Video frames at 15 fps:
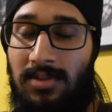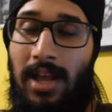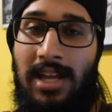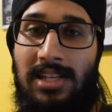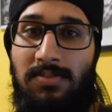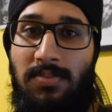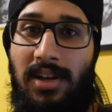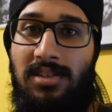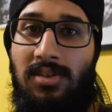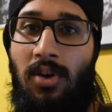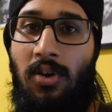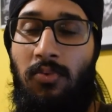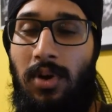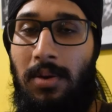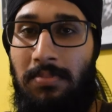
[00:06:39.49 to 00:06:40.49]
aspects
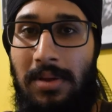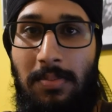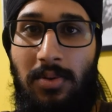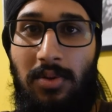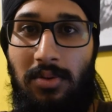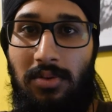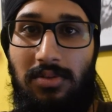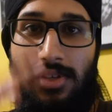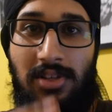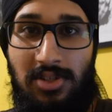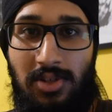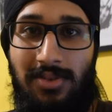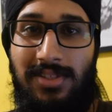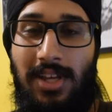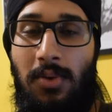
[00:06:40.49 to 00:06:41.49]
of what people
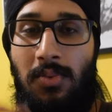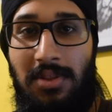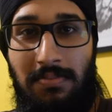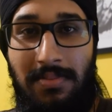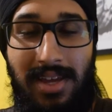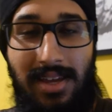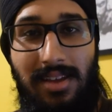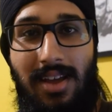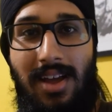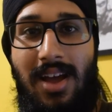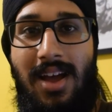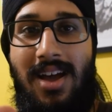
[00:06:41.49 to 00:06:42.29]
associate with me,